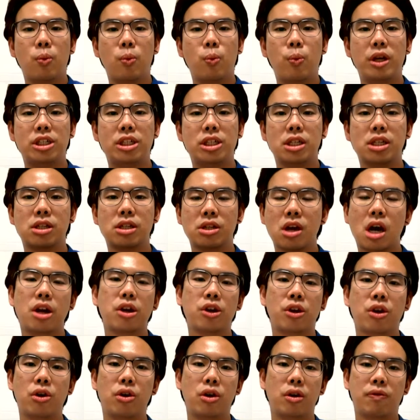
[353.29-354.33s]
which is
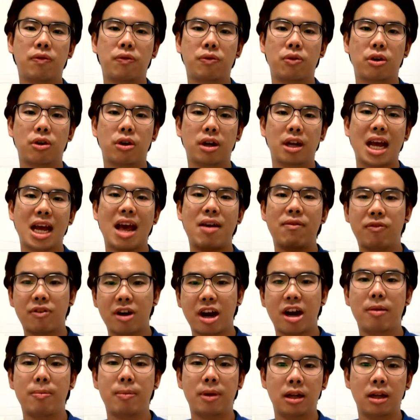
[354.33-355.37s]
not good for the
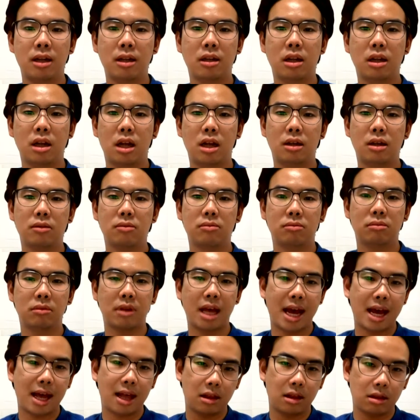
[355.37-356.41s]
environment
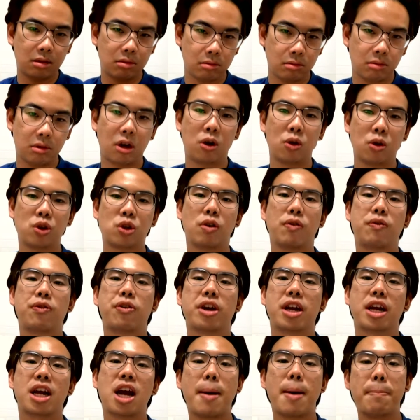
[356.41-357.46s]
and also
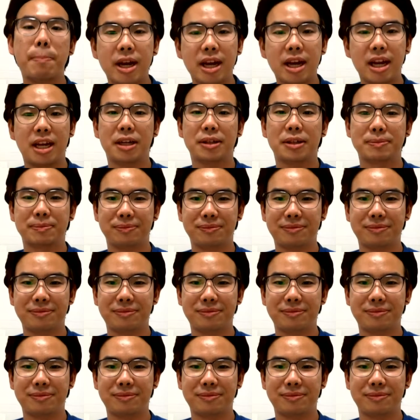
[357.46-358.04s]
for the company.